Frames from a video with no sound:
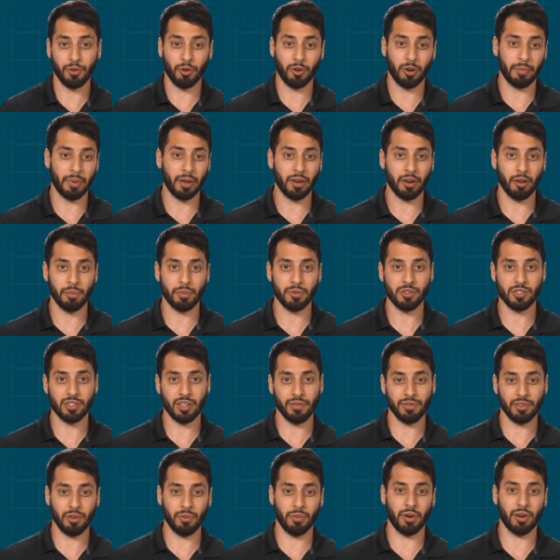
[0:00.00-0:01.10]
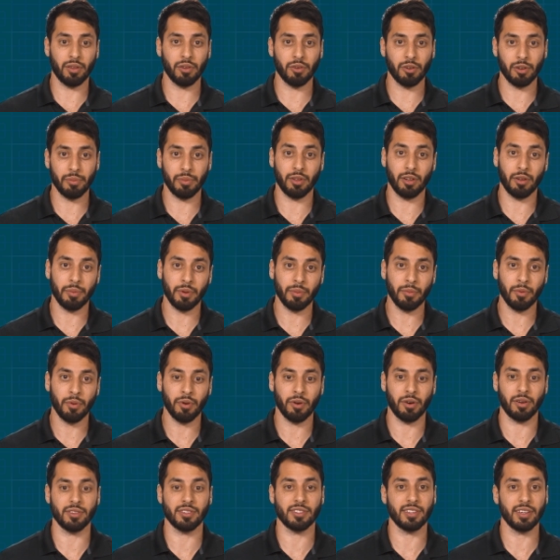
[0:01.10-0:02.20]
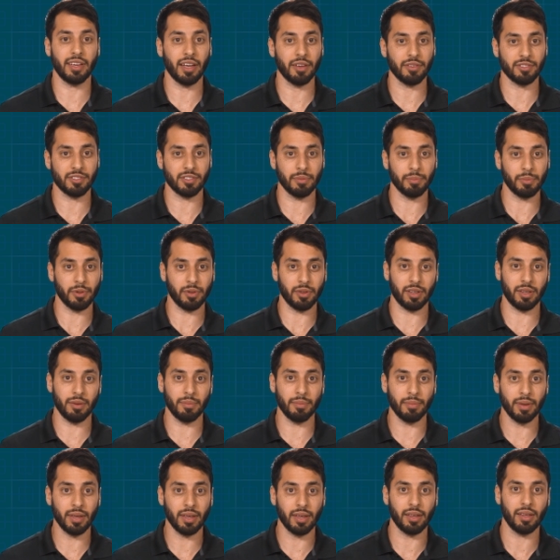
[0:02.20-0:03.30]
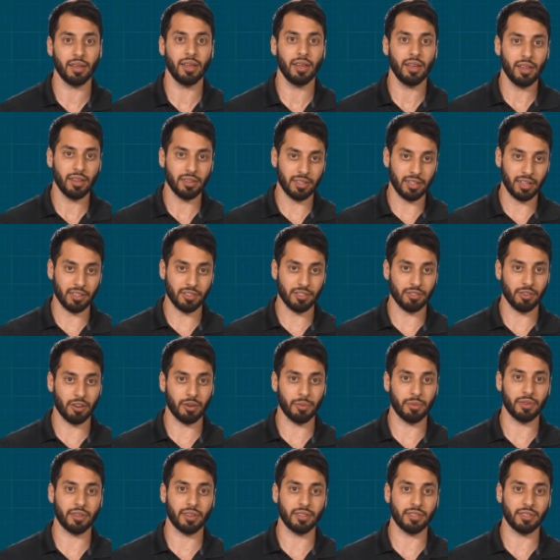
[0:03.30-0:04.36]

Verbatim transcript: heard about OpenShift, you want to learn a little bit more and see how simple it can be to get started with